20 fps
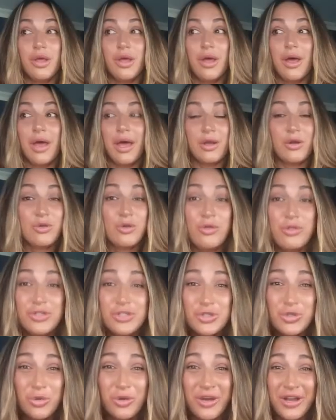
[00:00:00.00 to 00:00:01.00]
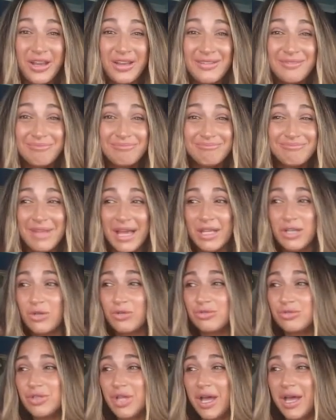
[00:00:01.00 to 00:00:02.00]
I don't know the story. I
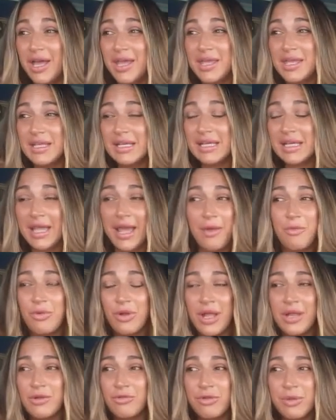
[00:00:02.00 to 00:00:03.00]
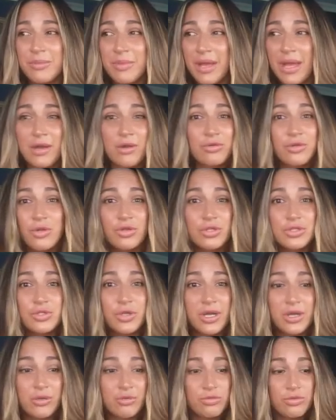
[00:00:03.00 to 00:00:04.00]
don't know the story.
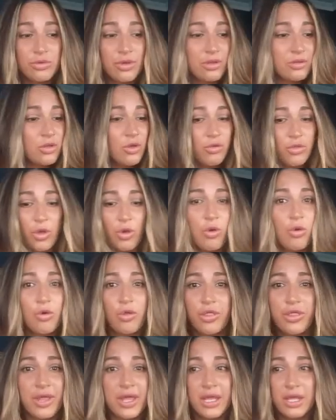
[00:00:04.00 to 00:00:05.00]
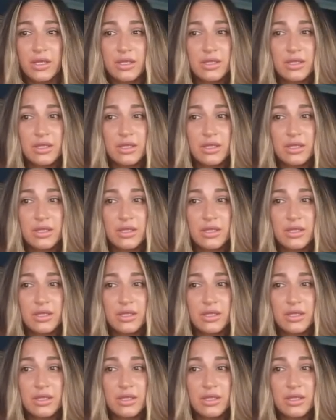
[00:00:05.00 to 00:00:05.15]
I don't know the whole thing.